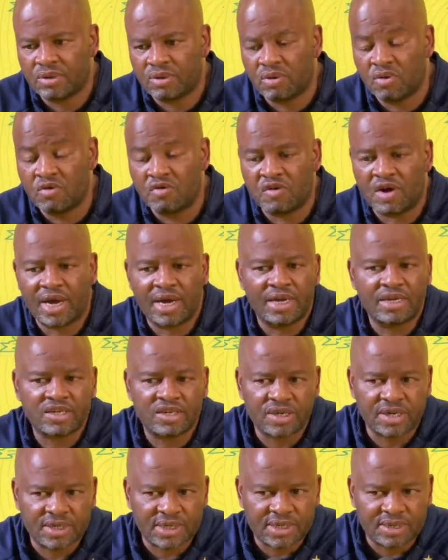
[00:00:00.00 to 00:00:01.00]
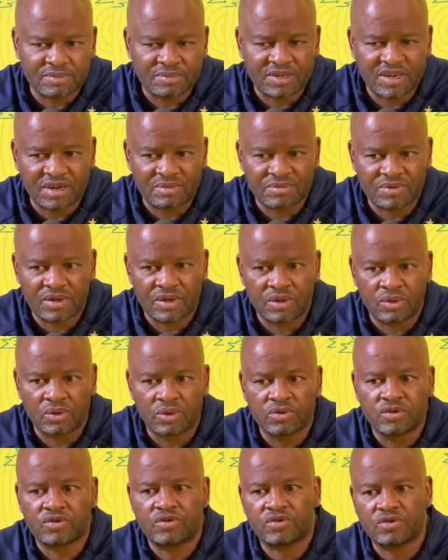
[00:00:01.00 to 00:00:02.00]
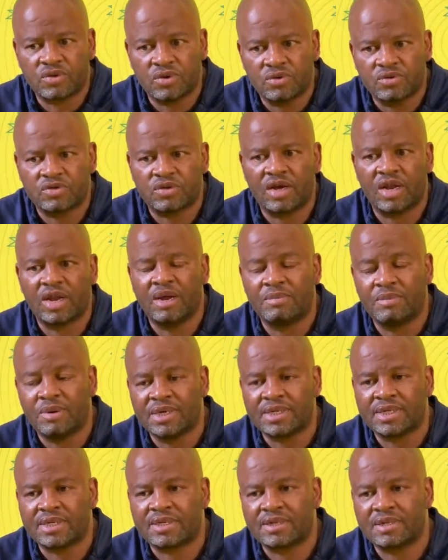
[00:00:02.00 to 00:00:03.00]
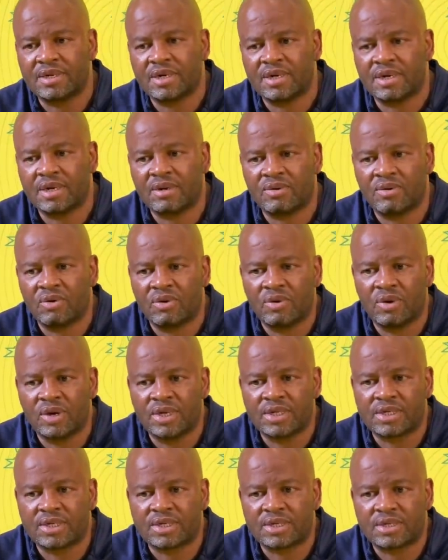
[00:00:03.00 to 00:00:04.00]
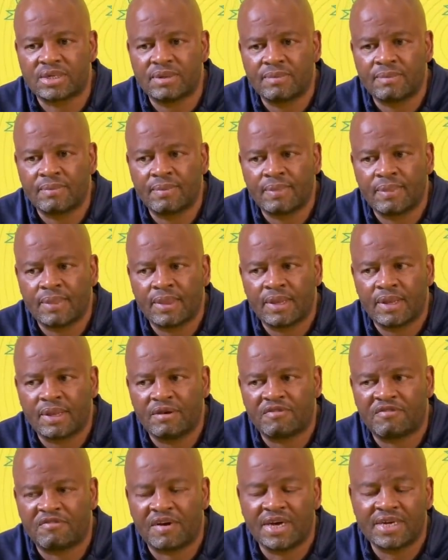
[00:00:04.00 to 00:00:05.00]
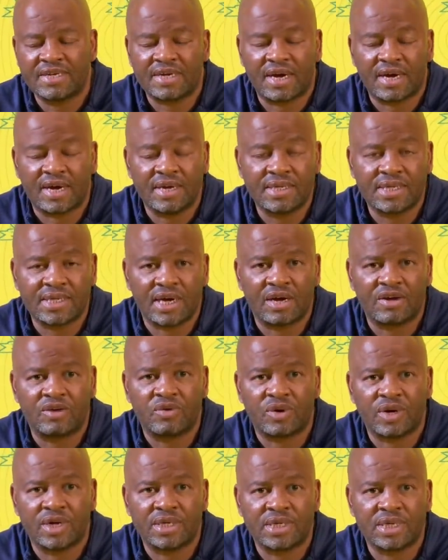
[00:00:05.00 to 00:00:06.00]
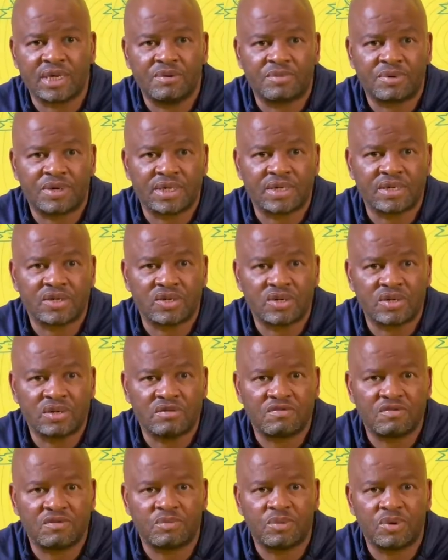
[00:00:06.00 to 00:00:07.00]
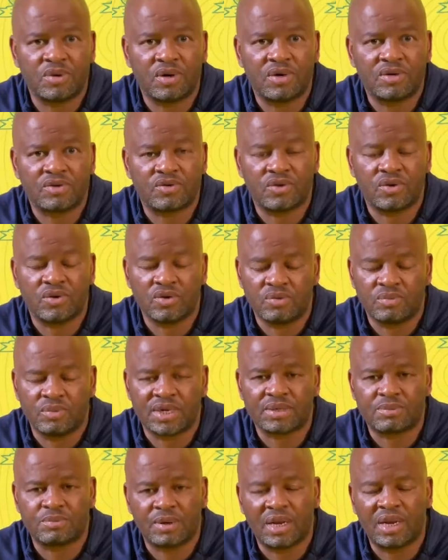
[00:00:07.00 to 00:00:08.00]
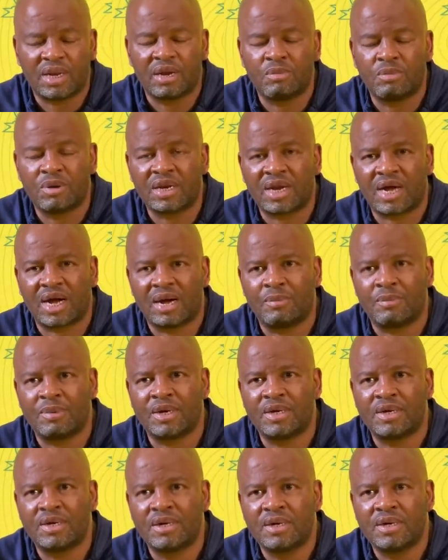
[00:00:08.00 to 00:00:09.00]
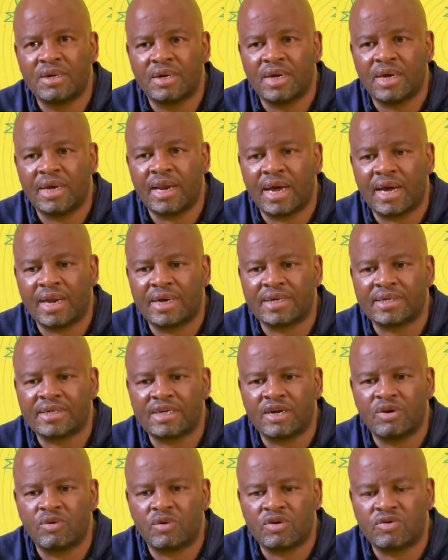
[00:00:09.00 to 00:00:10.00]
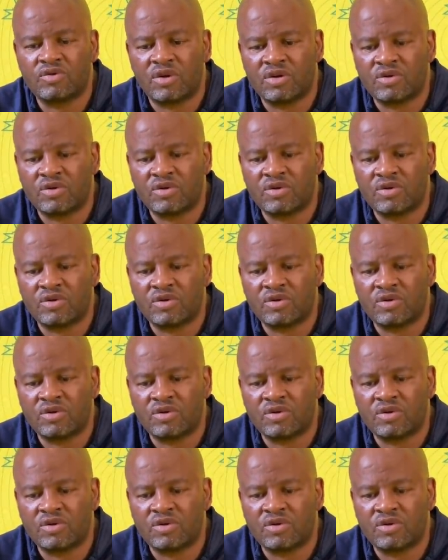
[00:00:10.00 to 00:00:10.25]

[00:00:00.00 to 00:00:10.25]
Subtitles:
over-anxious sometimes. And those elements always fight against accuracy and precision in football. So you must be a little bit calmer and understand what you